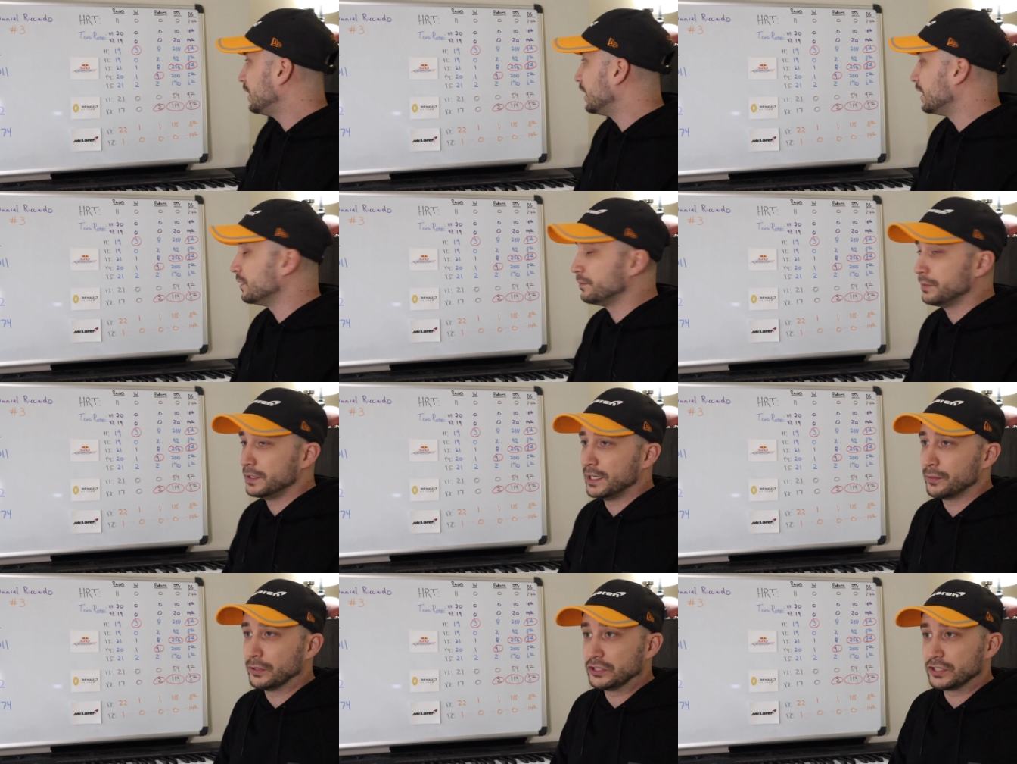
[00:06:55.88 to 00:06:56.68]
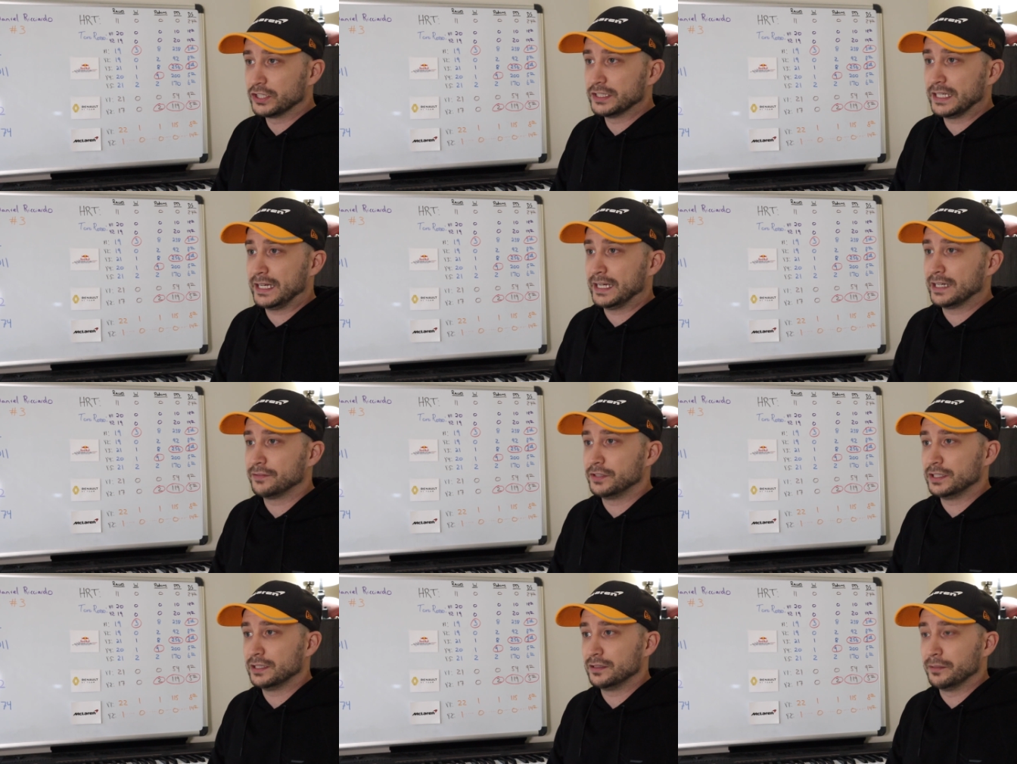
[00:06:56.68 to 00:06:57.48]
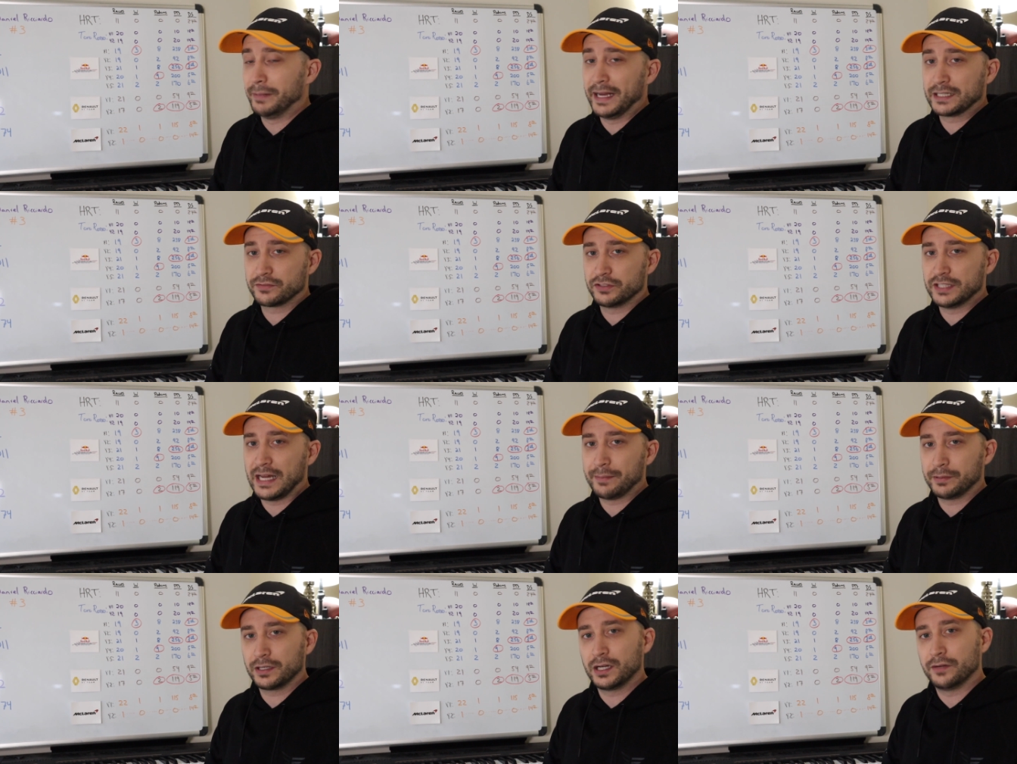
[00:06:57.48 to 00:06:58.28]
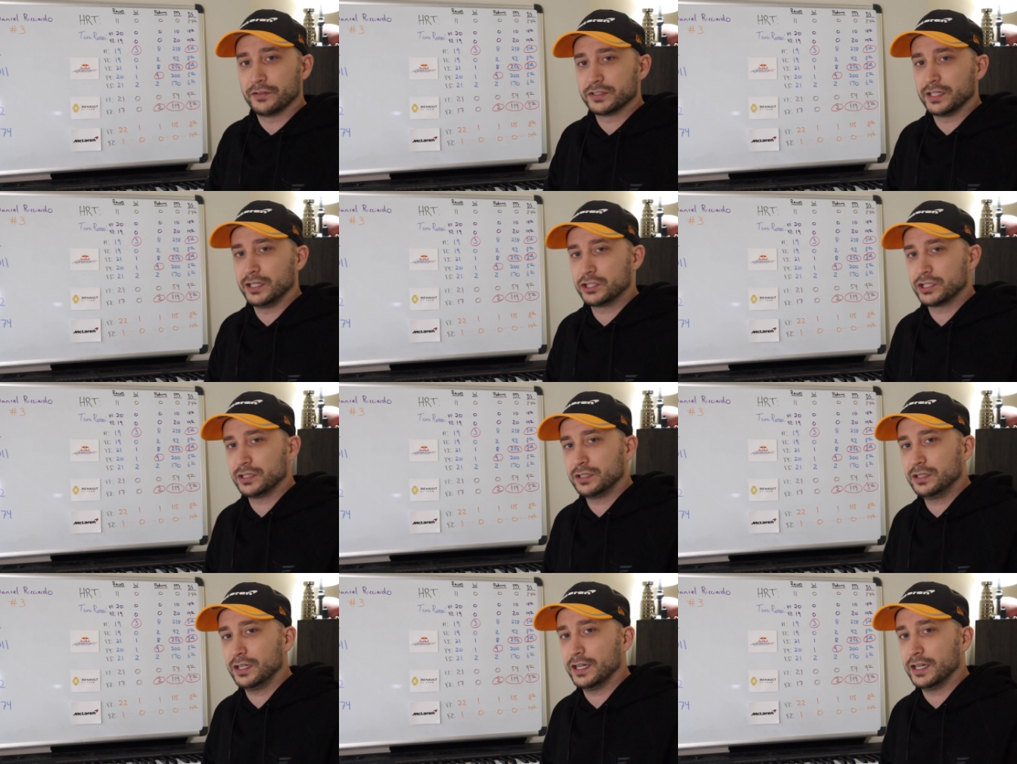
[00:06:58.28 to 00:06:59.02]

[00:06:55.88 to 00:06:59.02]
uh, but now we're starting to have the, the Max Verstappen conversation